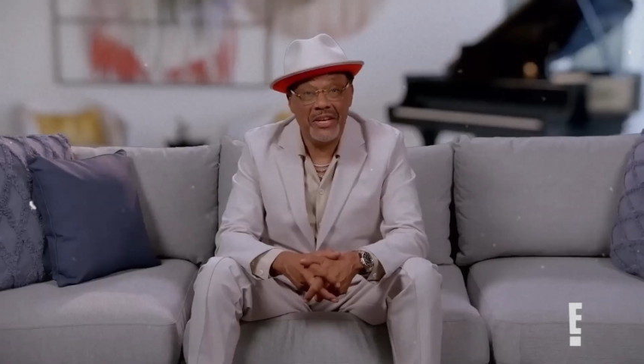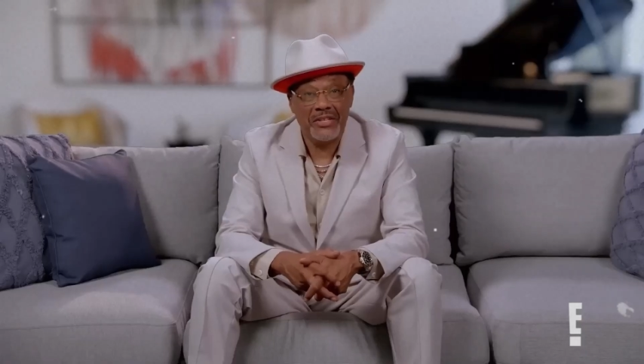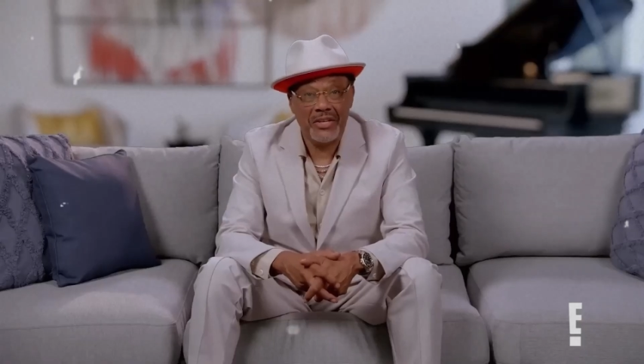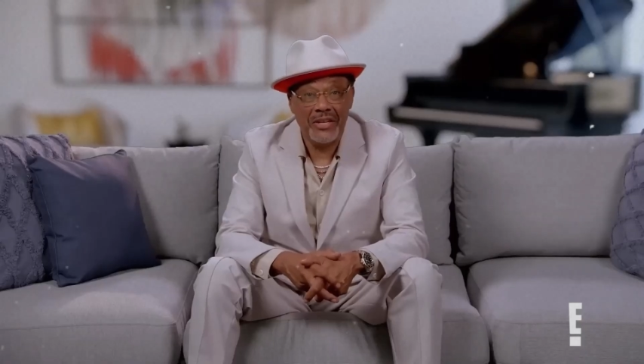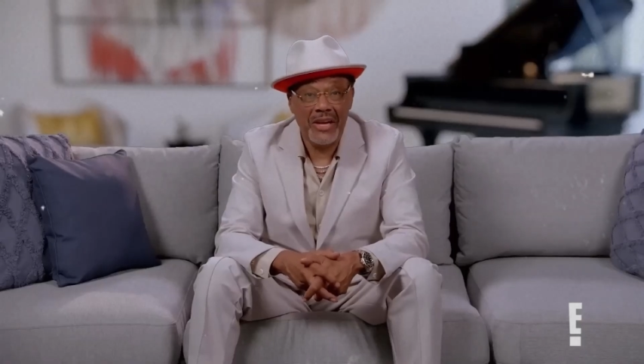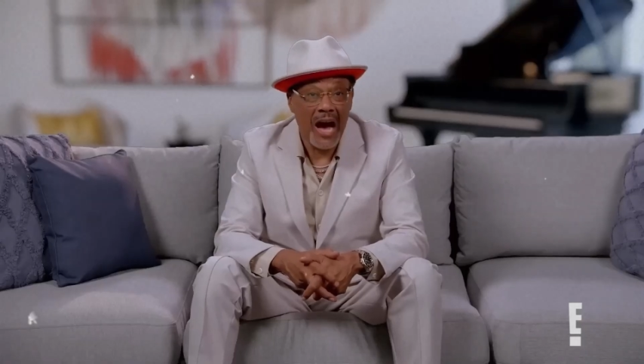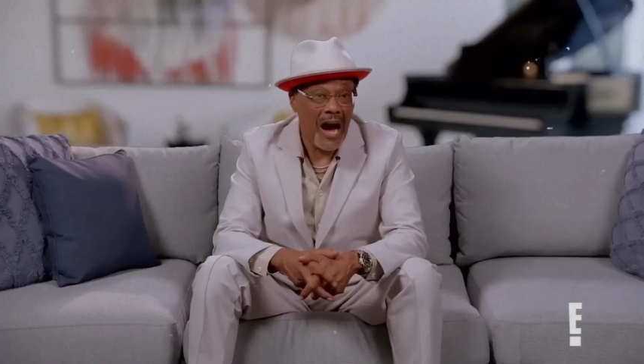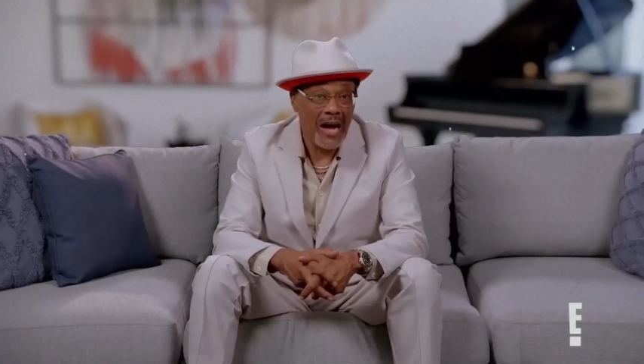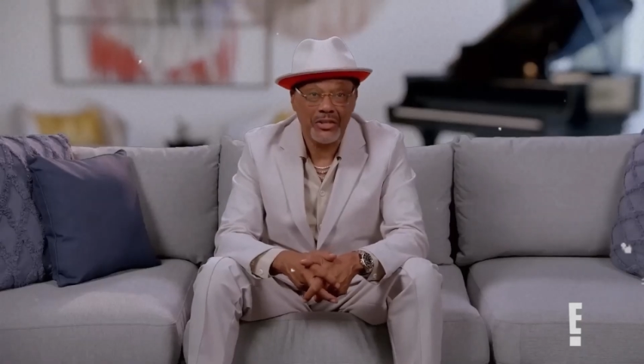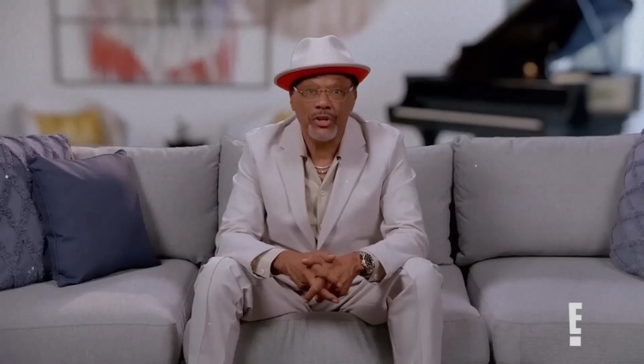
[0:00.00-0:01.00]
that this
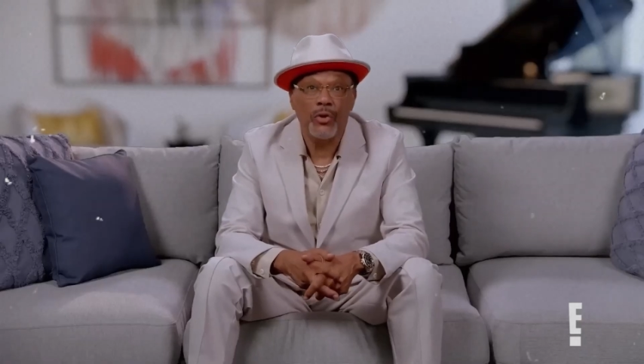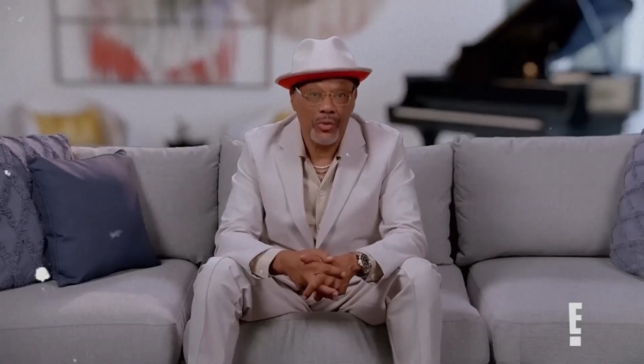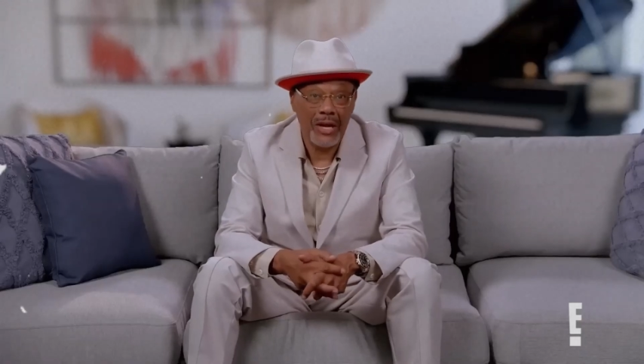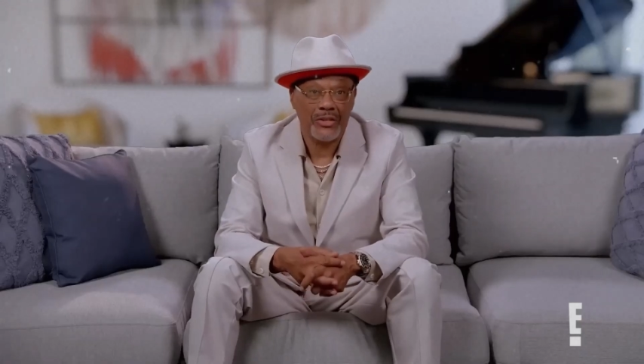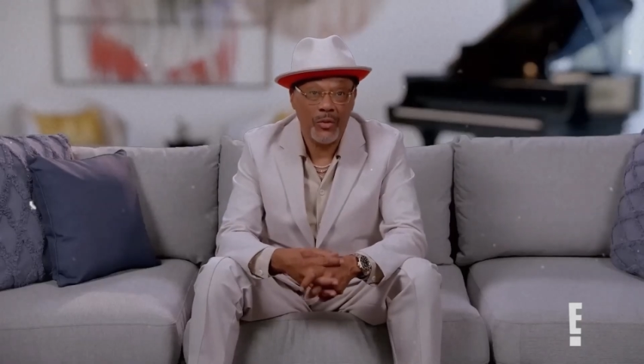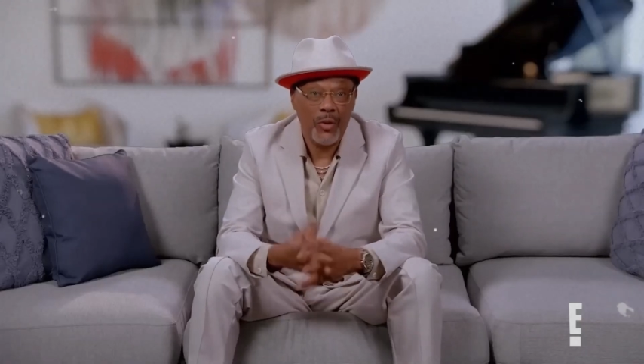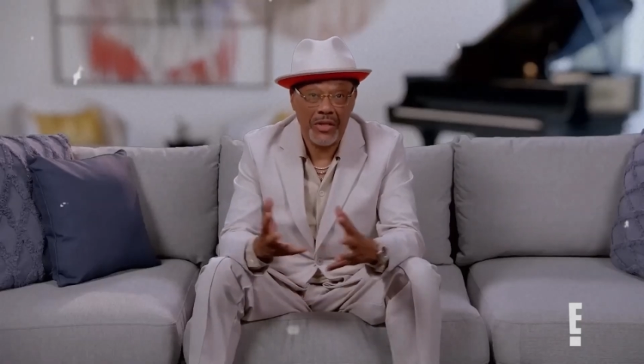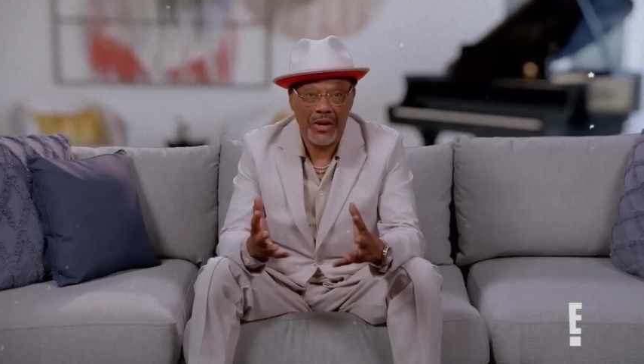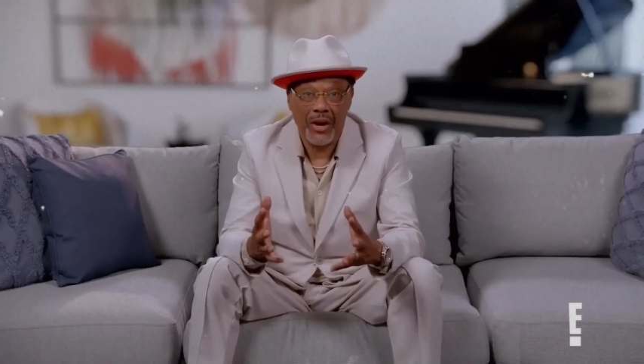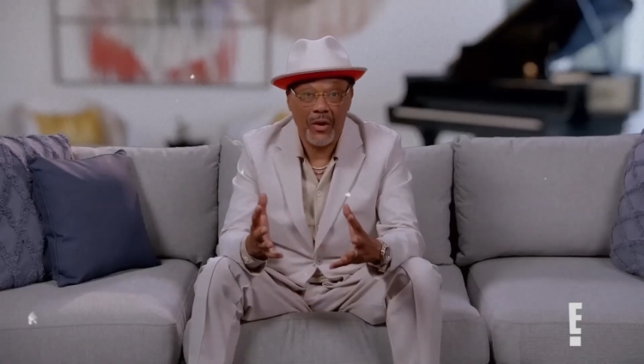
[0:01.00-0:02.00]
absence might be linked
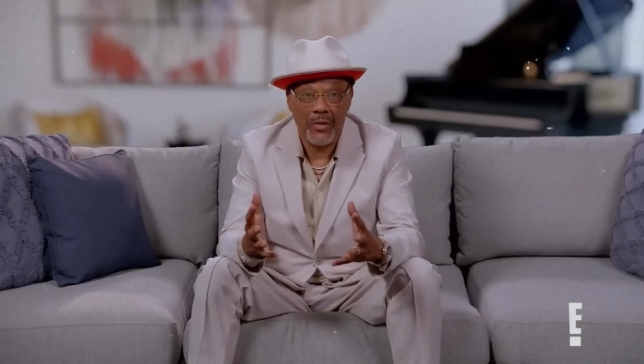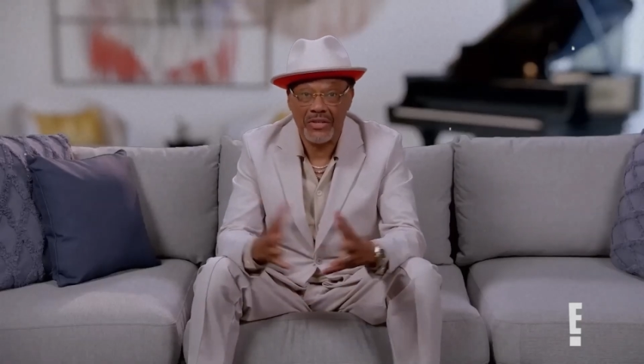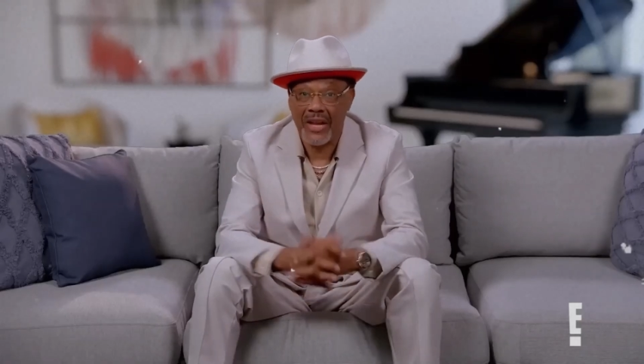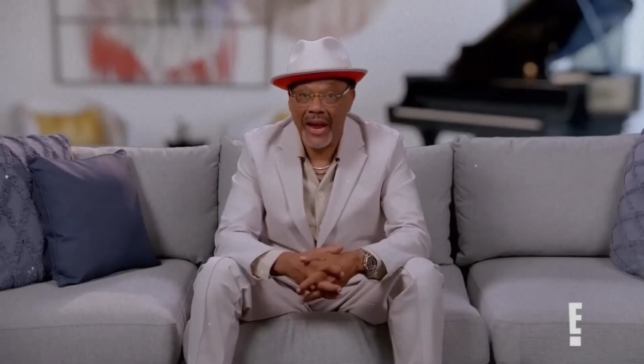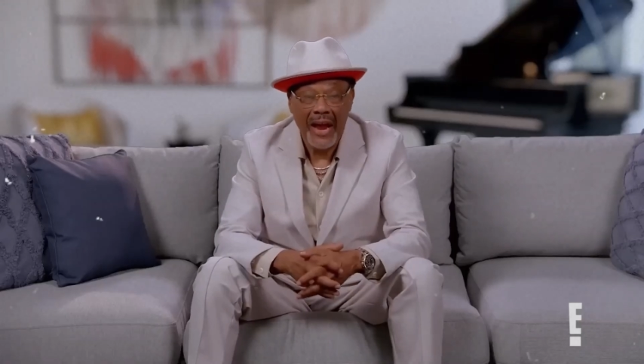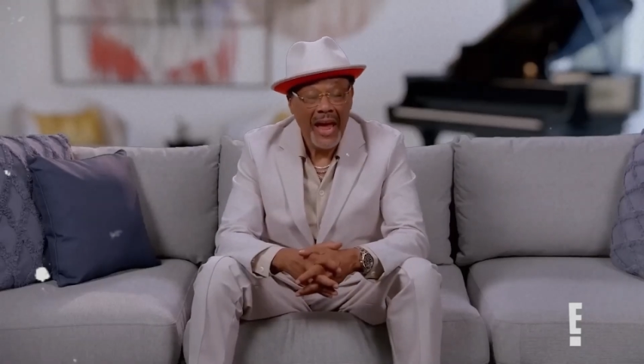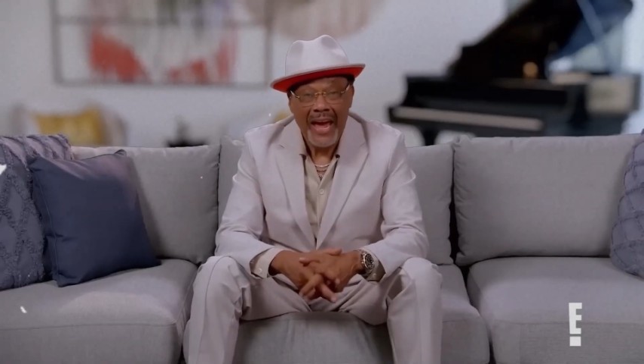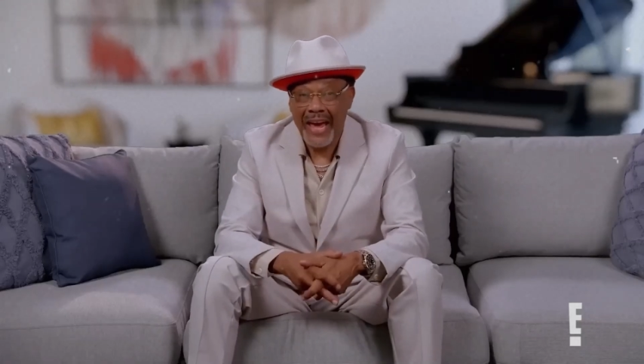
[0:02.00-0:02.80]
to a high-profile